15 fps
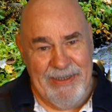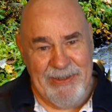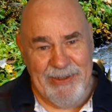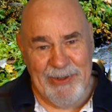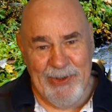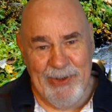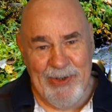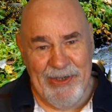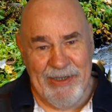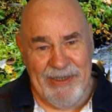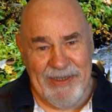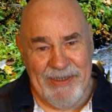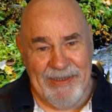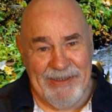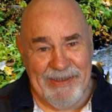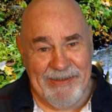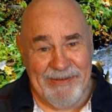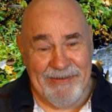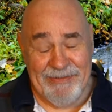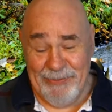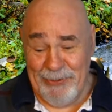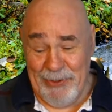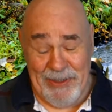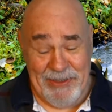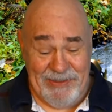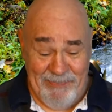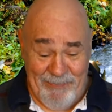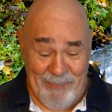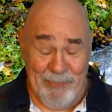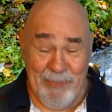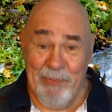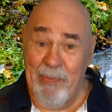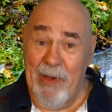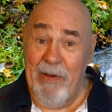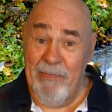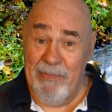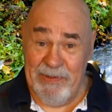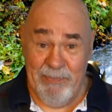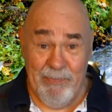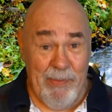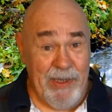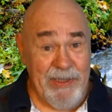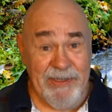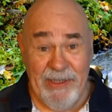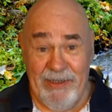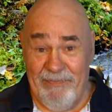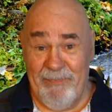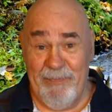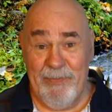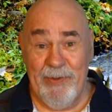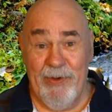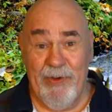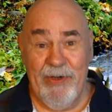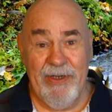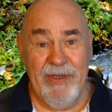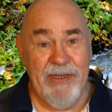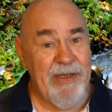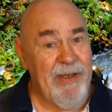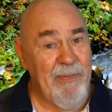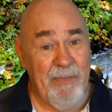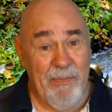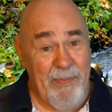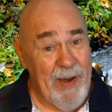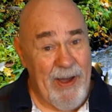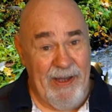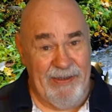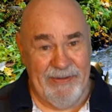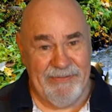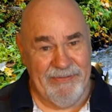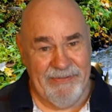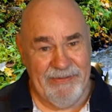So, not only it's muscle I've put on, but